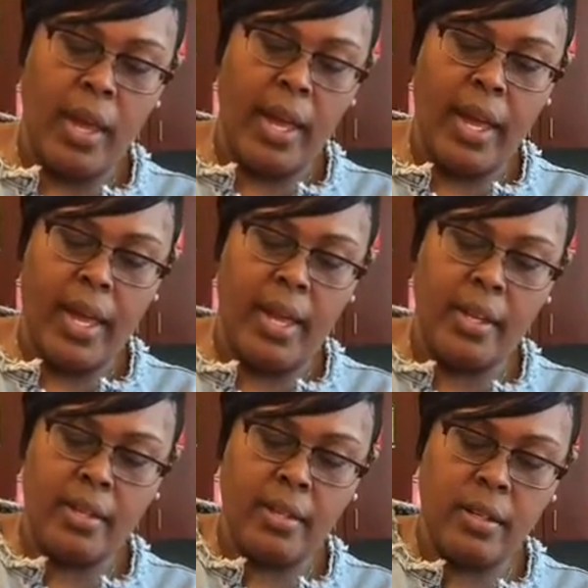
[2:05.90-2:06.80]

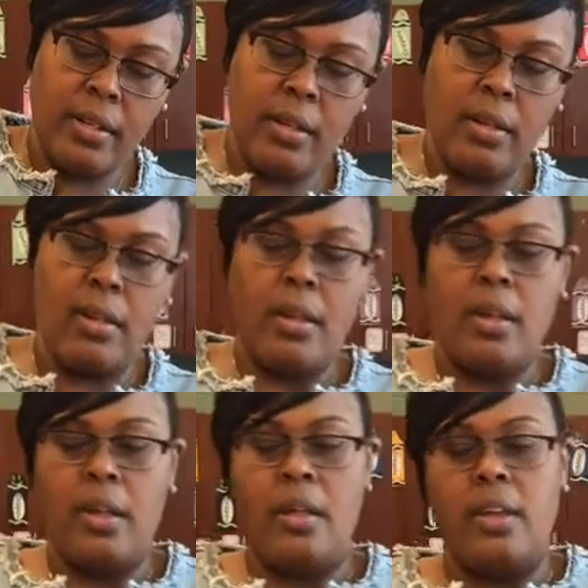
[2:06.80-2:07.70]
And
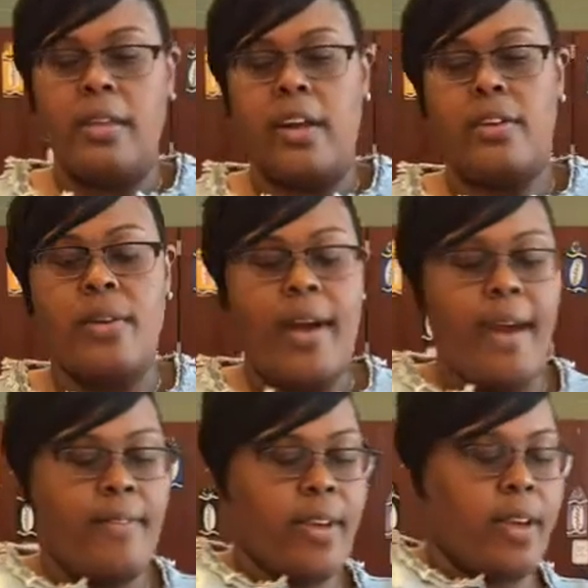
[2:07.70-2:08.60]
there you
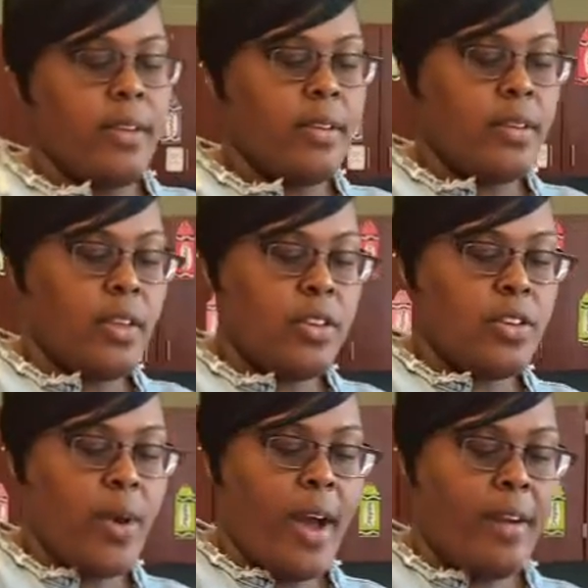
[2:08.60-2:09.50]
have it.
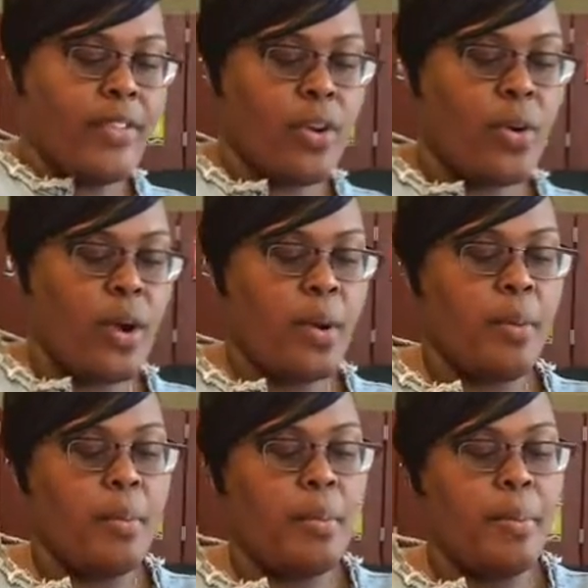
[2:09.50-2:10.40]
You have your
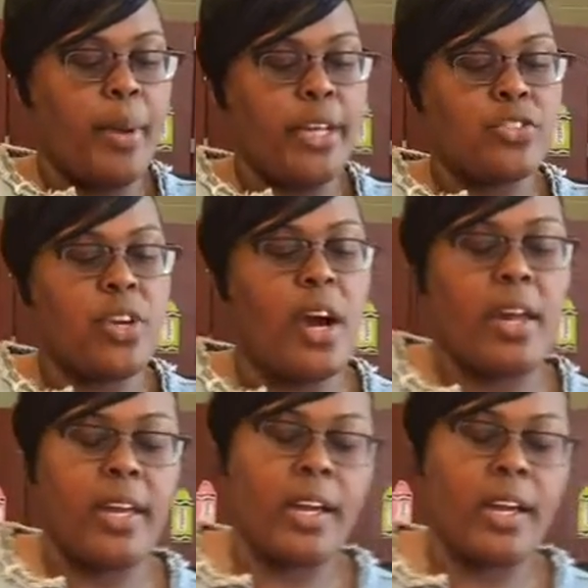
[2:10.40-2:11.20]
patriotic